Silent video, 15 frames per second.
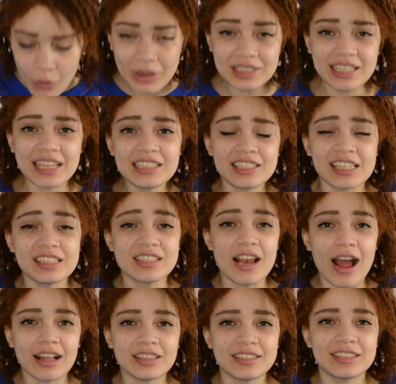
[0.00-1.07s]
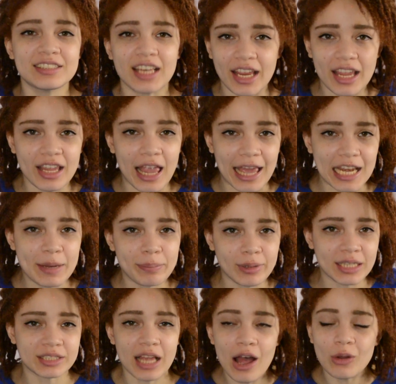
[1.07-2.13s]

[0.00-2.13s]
No, it's like it's, it's not staying anyplace